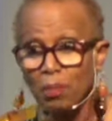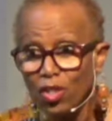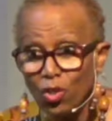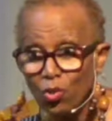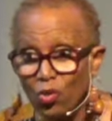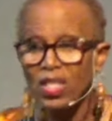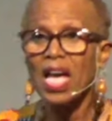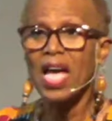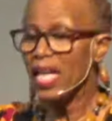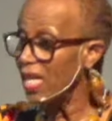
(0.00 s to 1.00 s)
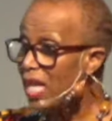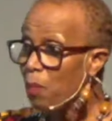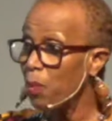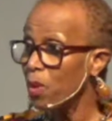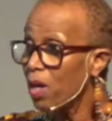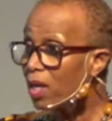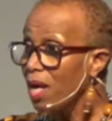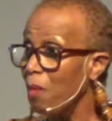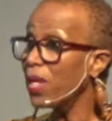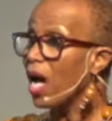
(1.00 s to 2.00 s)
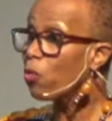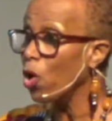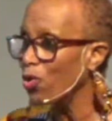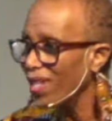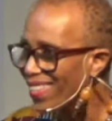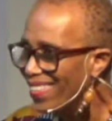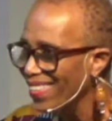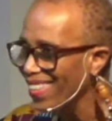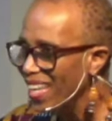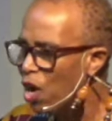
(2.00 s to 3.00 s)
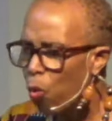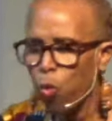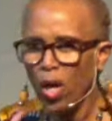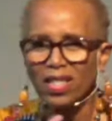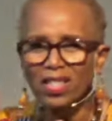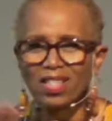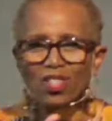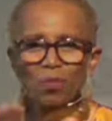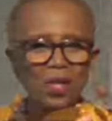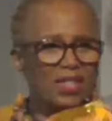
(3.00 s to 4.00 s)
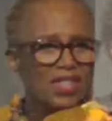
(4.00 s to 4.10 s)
to be used in that book, but I wrote it. What is Spirit